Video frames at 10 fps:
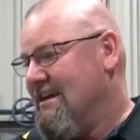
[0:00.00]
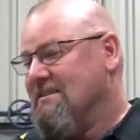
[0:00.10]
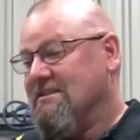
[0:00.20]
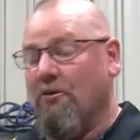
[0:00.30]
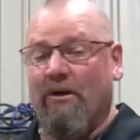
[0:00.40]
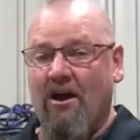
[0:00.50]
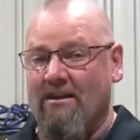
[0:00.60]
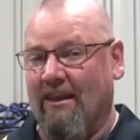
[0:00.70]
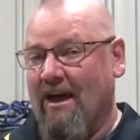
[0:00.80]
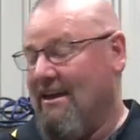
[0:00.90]
So we're kind
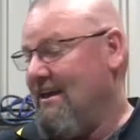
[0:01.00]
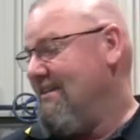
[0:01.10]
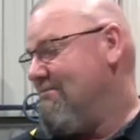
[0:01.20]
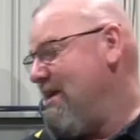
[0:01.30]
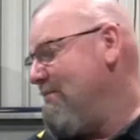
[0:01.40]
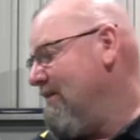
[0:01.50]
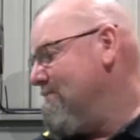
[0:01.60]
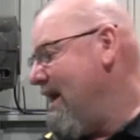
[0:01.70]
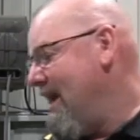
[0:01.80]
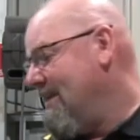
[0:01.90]
of lucky. People have
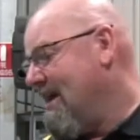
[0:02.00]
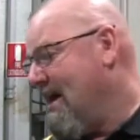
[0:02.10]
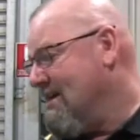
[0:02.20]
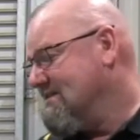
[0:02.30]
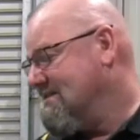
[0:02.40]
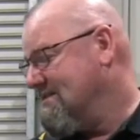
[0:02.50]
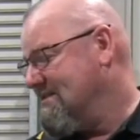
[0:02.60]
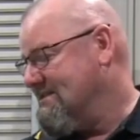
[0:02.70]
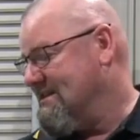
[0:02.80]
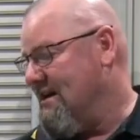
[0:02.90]
made
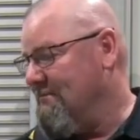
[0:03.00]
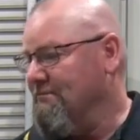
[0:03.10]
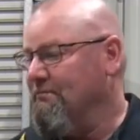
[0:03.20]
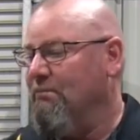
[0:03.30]
us some